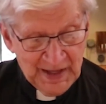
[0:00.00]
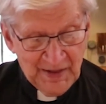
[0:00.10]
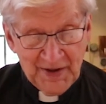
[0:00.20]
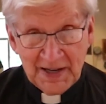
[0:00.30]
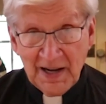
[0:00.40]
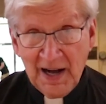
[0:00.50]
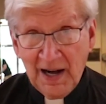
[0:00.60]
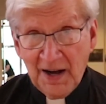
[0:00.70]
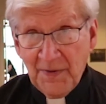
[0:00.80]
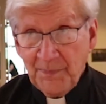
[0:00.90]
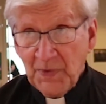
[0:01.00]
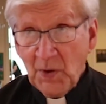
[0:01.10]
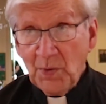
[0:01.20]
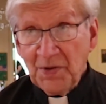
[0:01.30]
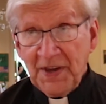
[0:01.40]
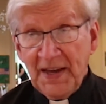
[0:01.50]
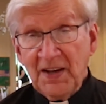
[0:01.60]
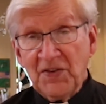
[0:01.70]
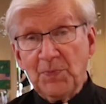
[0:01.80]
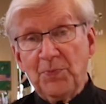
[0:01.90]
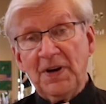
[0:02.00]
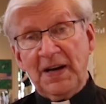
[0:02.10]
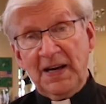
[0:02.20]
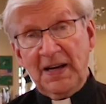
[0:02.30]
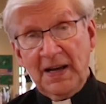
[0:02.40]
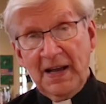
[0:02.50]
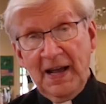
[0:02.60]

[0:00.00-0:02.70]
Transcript: that God will take a sprig